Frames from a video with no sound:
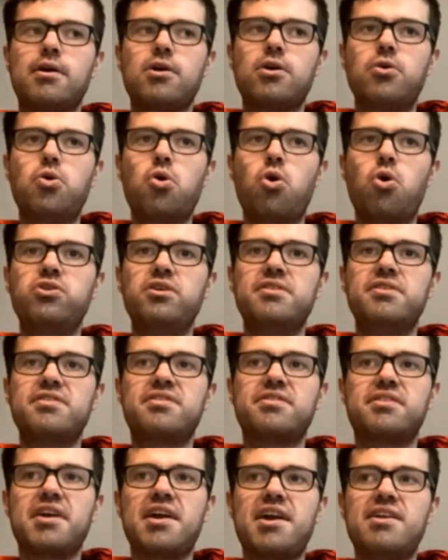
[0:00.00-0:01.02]
owning the
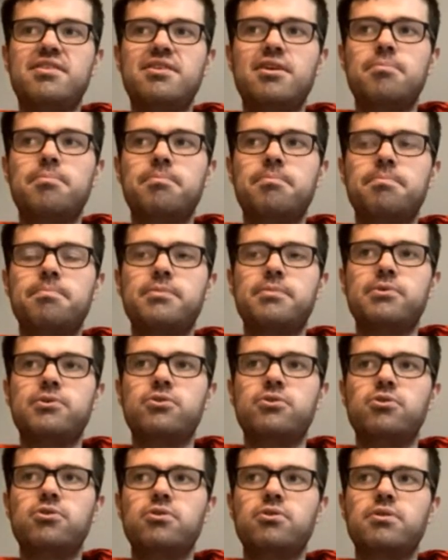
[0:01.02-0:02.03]
stadium
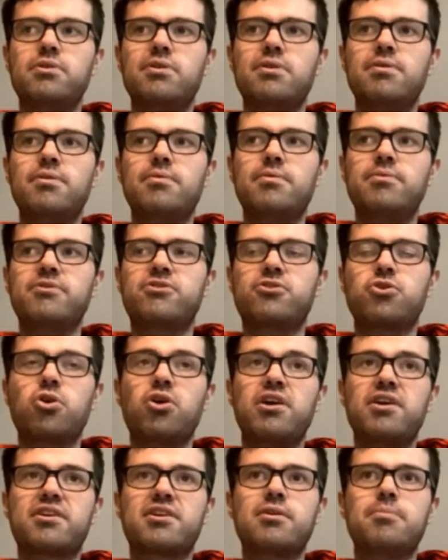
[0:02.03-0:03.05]
so
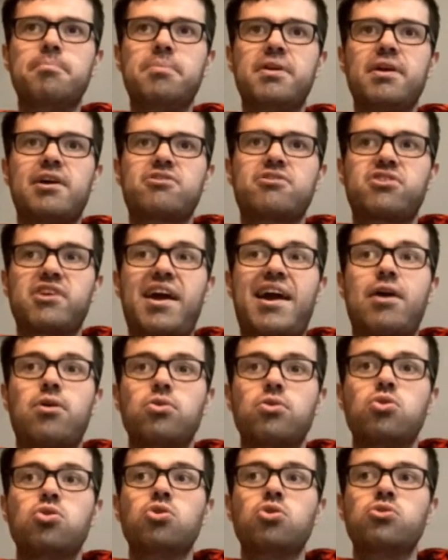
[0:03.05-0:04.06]
it can be actually
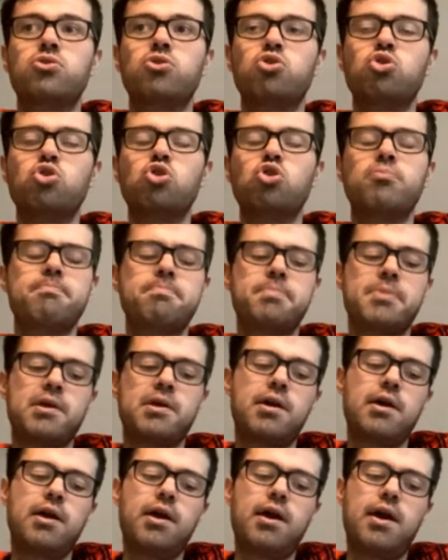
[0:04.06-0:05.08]
our own home.
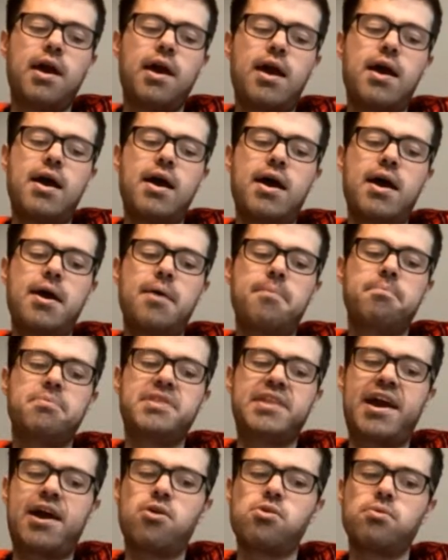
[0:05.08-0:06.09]

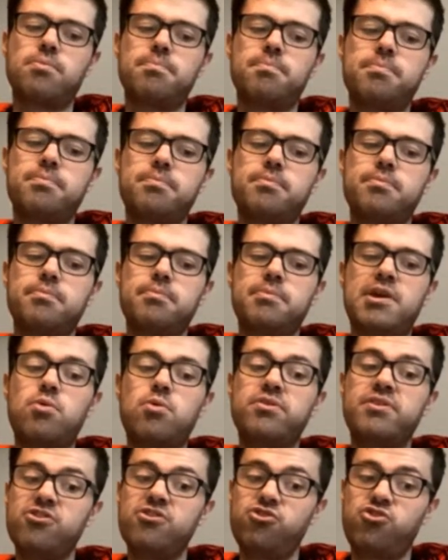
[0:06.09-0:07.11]
Now, it
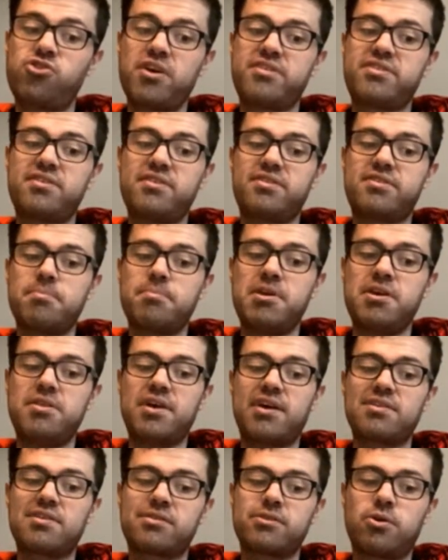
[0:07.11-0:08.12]
was interesting to me that
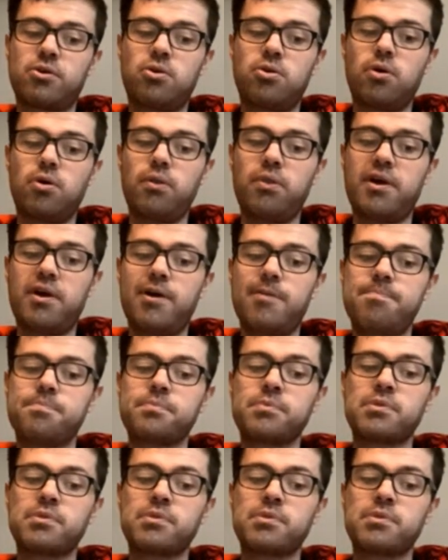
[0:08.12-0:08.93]
I saw that